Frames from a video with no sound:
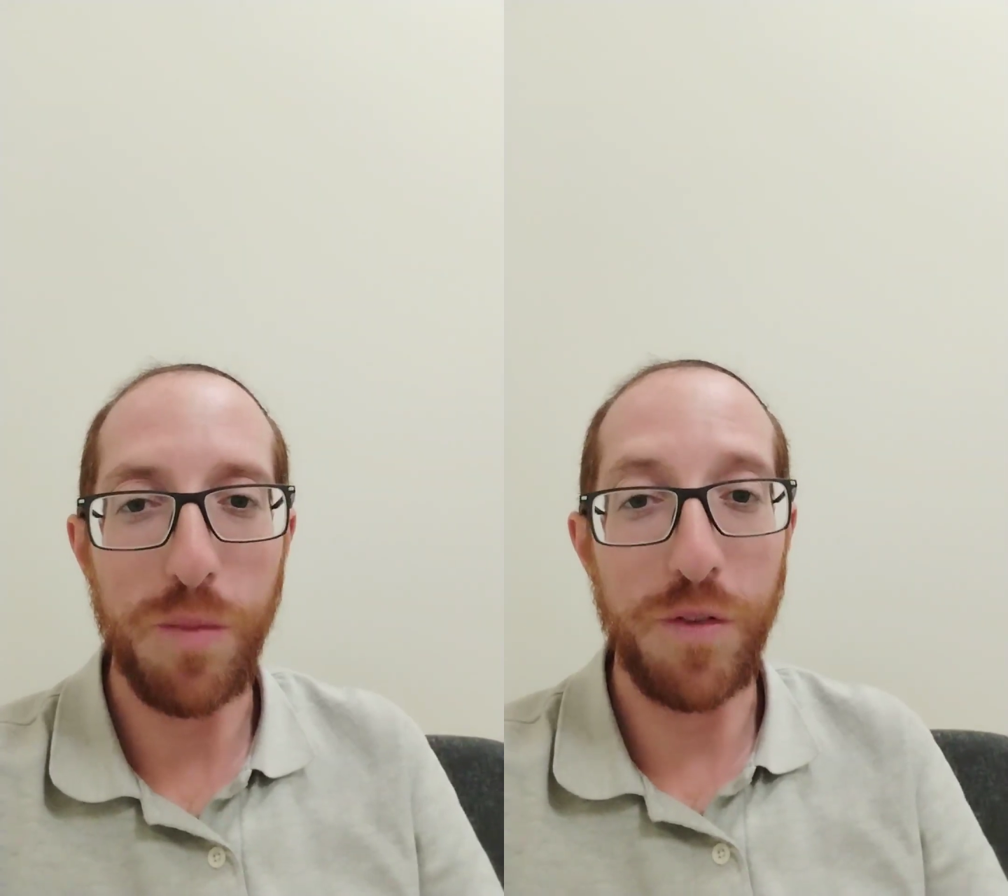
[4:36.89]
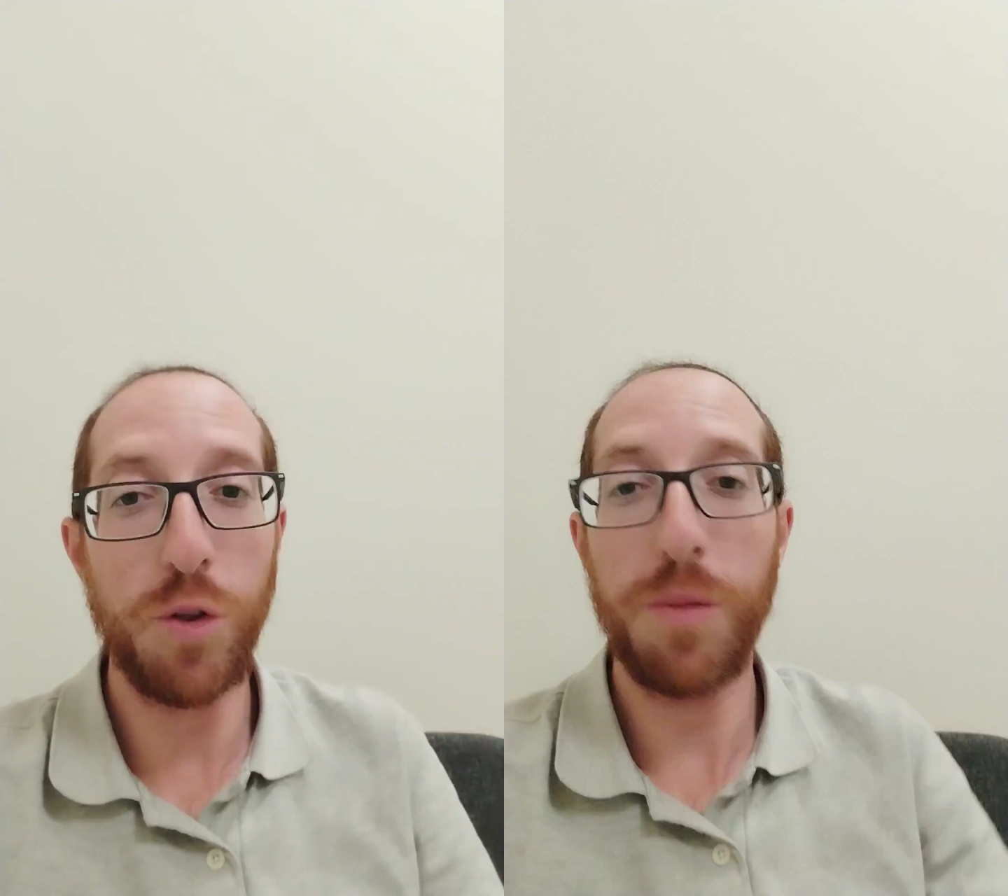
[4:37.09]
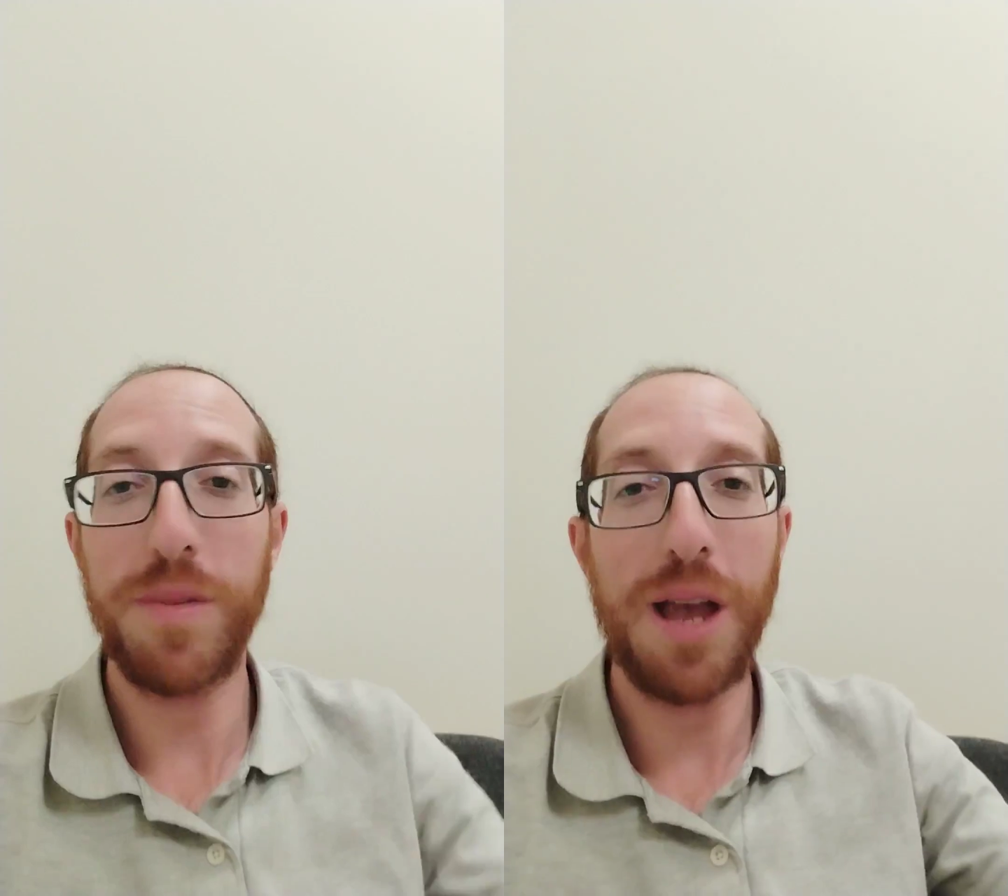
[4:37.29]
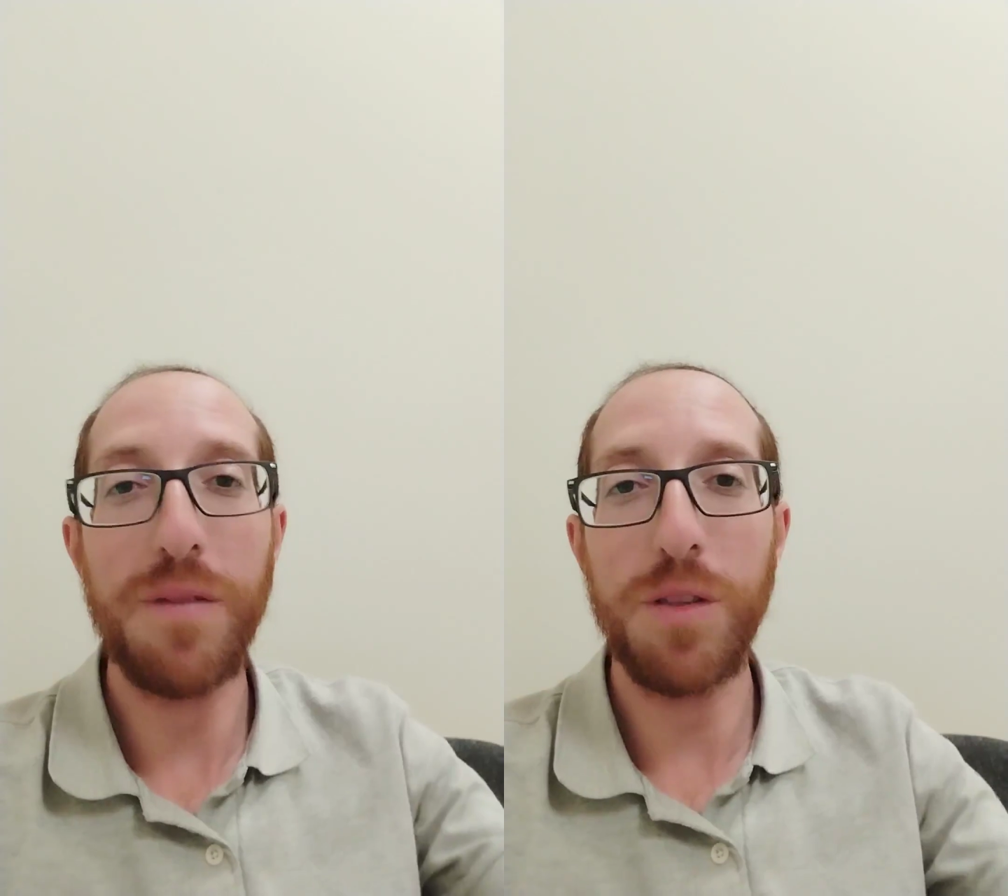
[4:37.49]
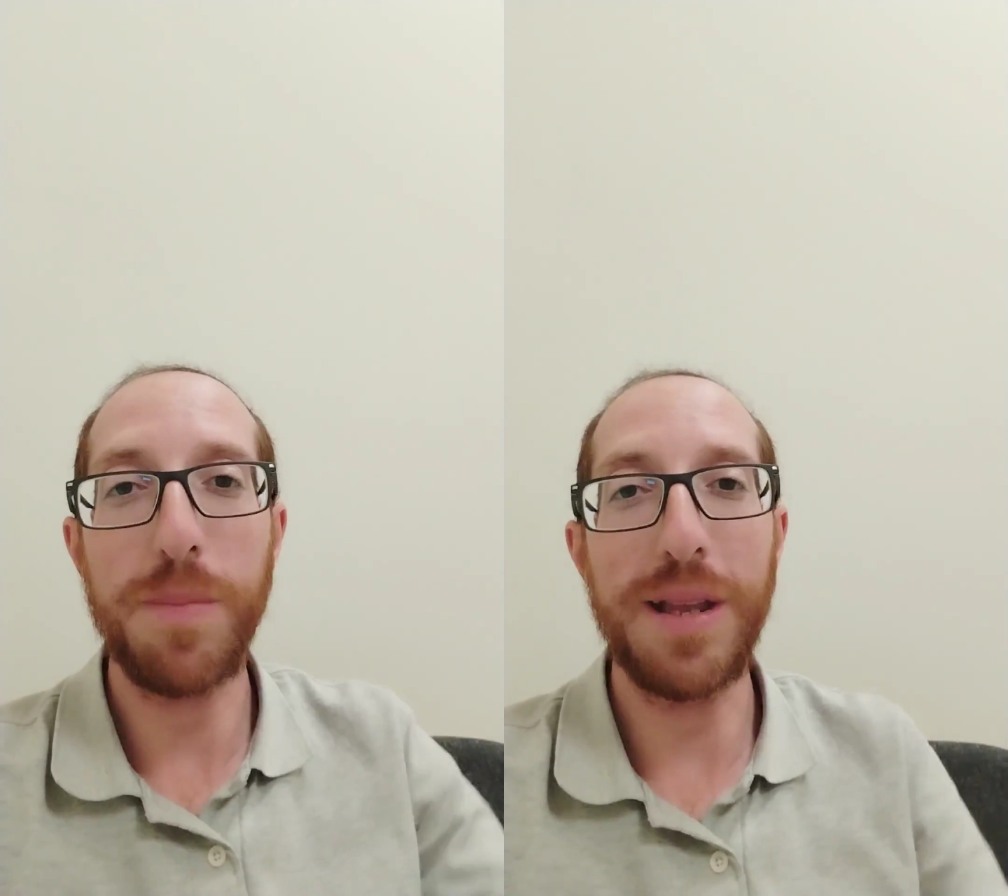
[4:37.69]
views
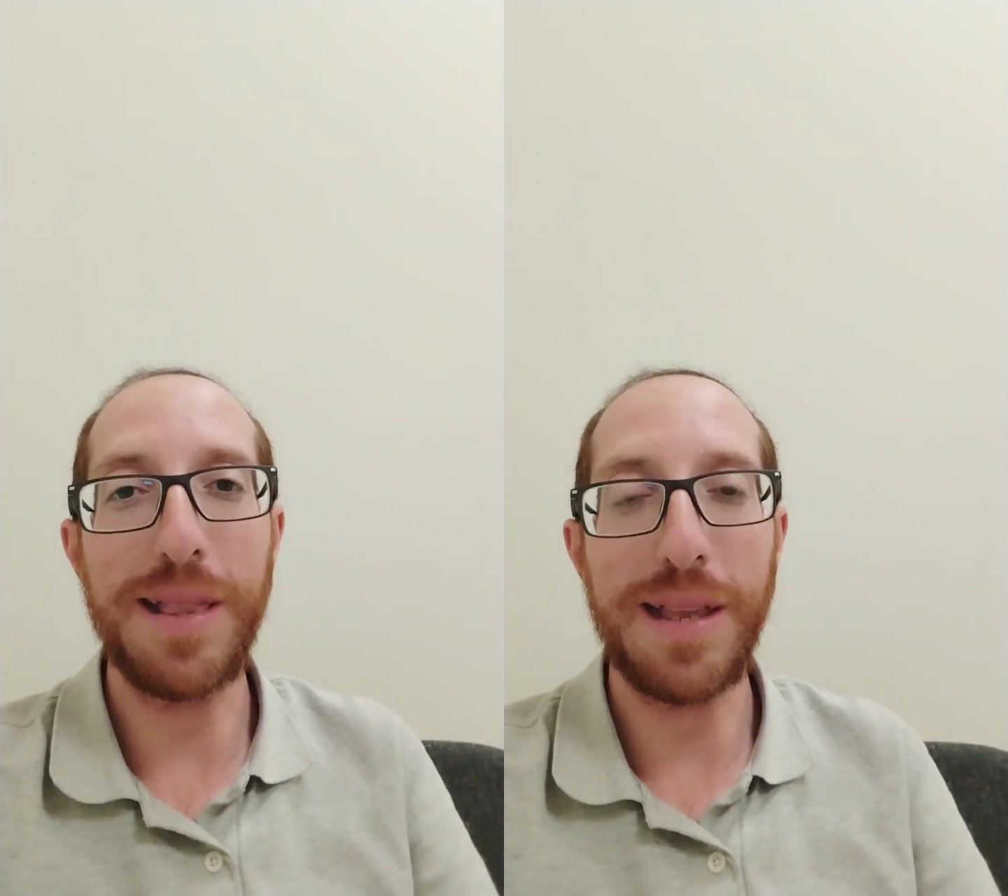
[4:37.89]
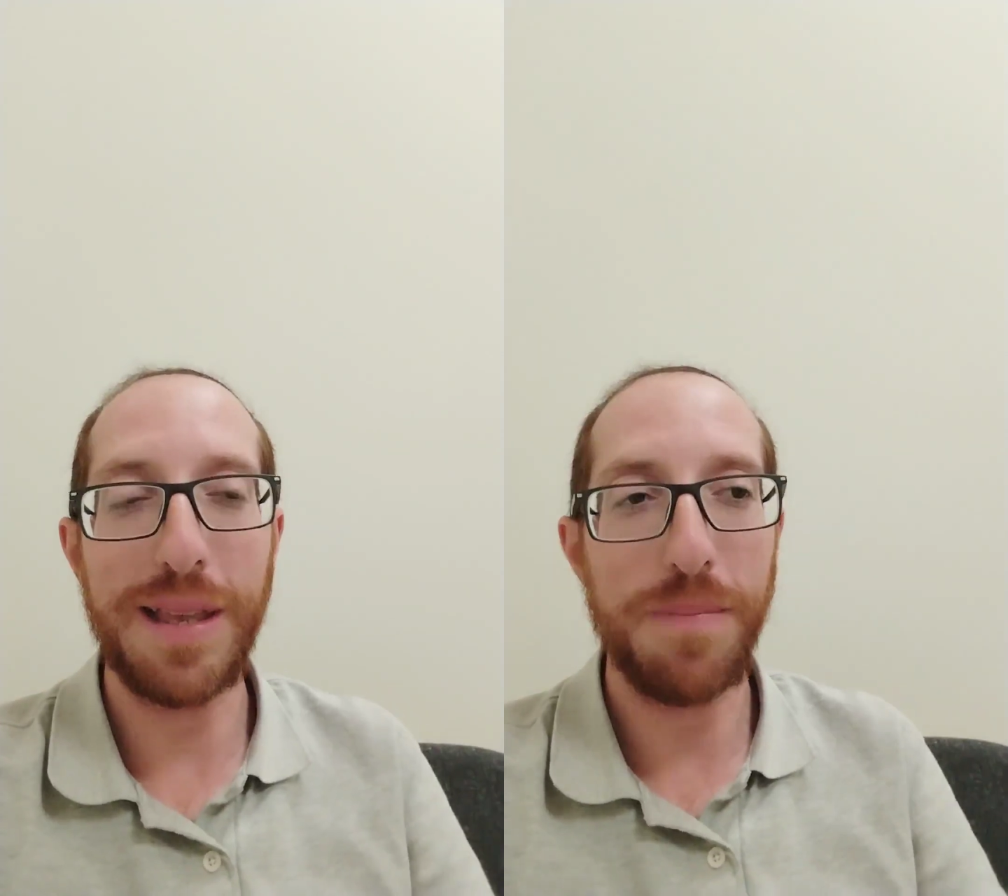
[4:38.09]
himself as being